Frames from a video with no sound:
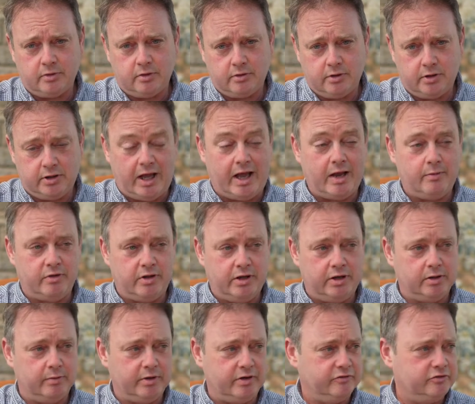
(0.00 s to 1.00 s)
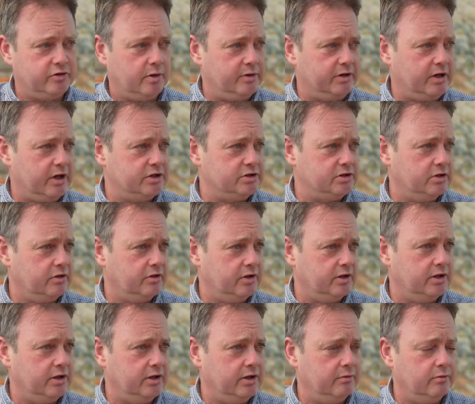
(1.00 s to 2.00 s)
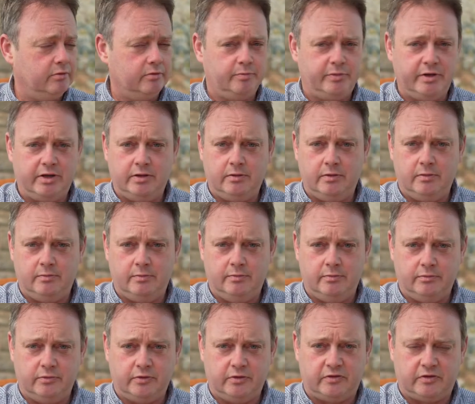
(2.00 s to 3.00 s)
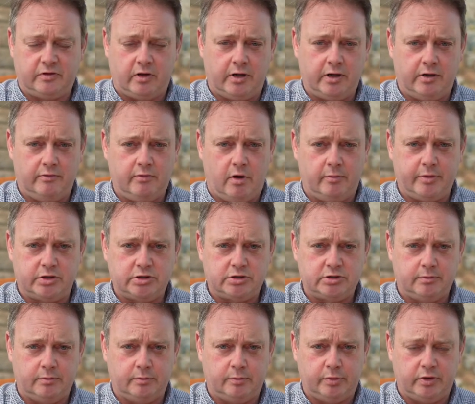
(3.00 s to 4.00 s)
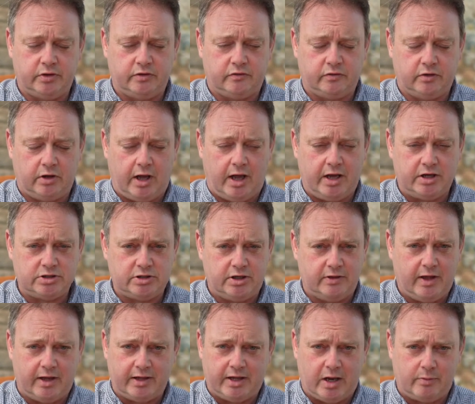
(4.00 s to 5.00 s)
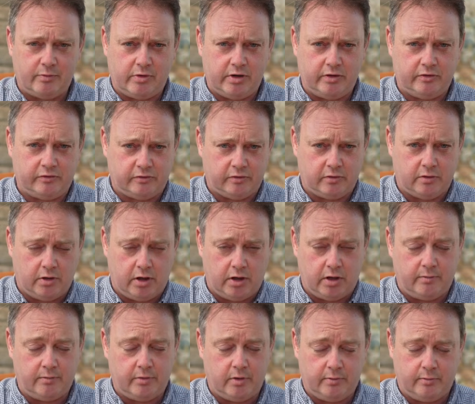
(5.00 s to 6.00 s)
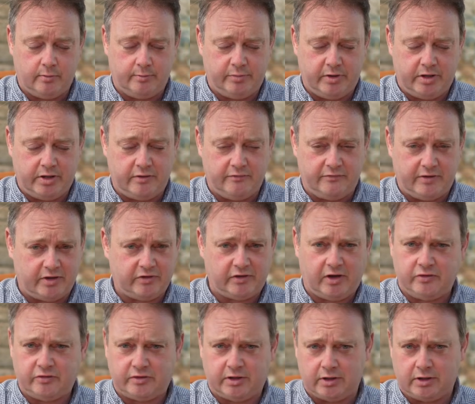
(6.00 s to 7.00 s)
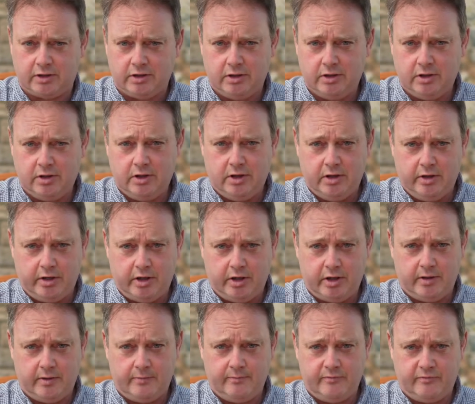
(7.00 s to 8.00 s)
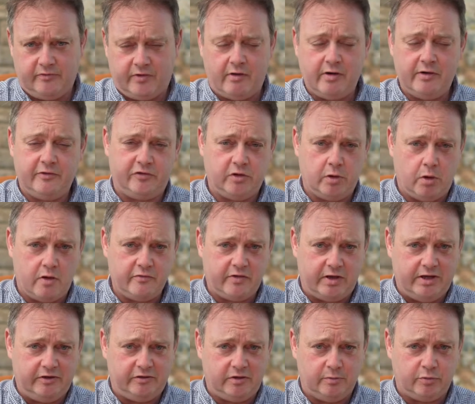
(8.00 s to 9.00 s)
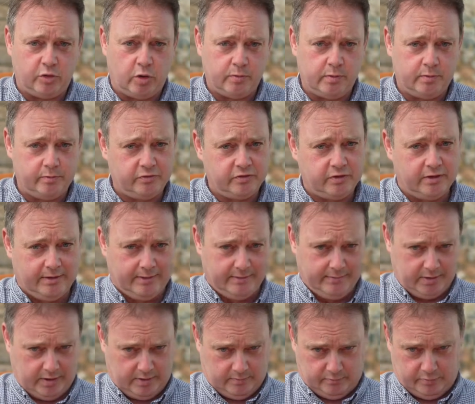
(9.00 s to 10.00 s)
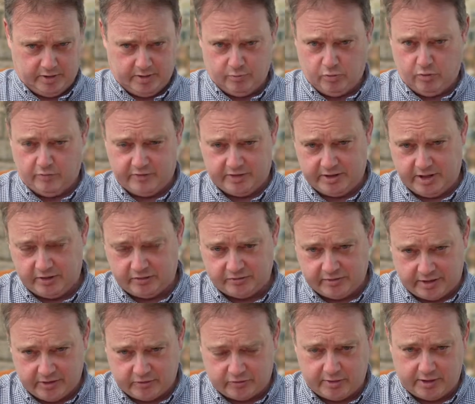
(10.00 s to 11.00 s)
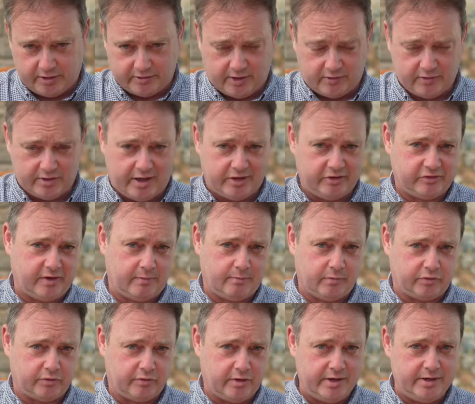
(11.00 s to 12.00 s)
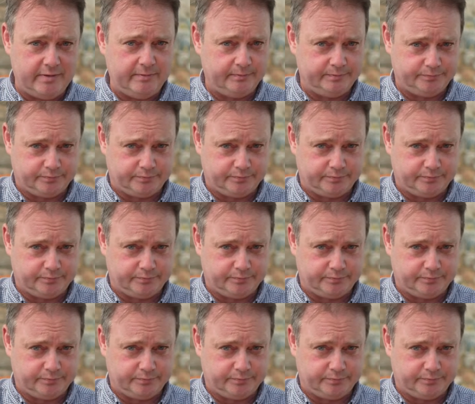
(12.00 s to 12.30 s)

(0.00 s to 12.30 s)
again with a little bit of trepidation, thinking it would be slightly rubbish, but actually that camera has been fantastic. Very few overheating problems, a bit more video centric than the A7 III.